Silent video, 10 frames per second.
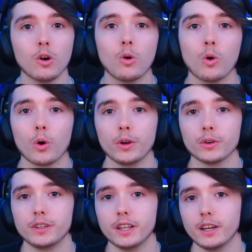or you're
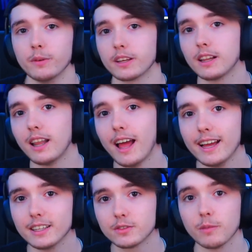dealing with
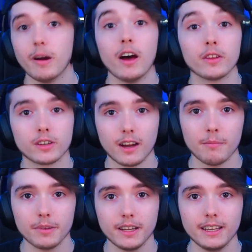clients from other
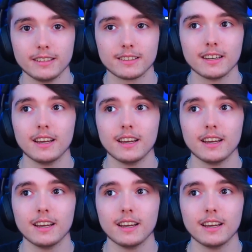companies.